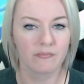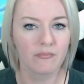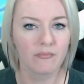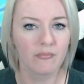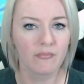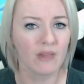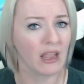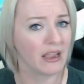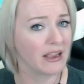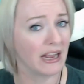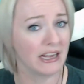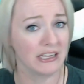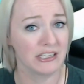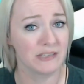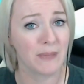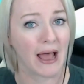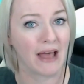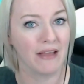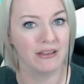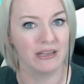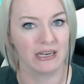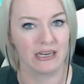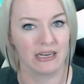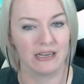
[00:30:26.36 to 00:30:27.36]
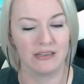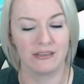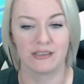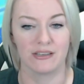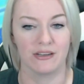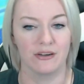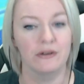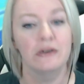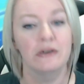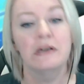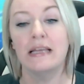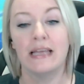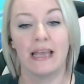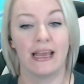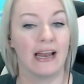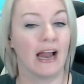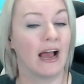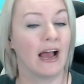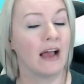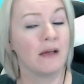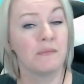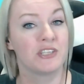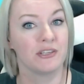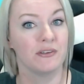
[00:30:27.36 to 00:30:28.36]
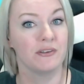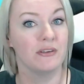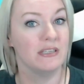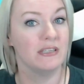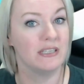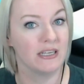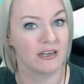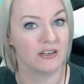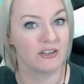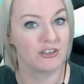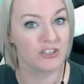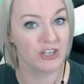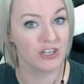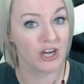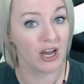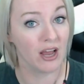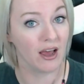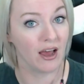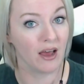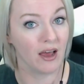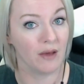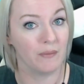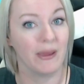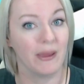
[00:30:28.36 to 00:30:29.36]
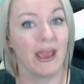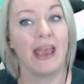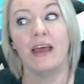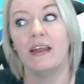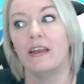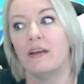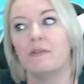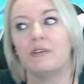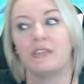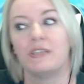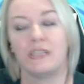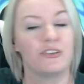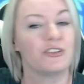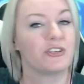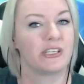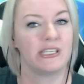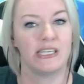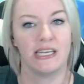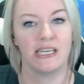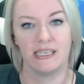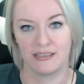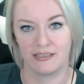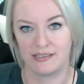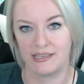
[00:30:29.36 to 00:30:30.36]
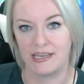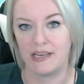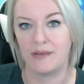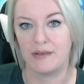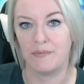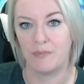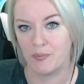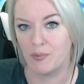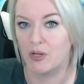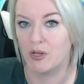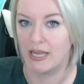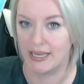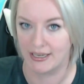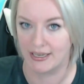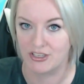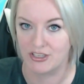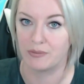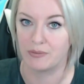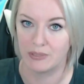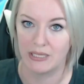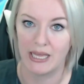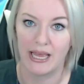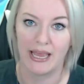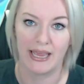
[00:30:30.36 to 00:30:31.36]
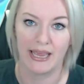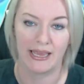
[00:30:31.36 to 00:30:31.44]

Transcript: against Paladin. So it wow. absolutely did its job. And it was interesting to see people actually playing a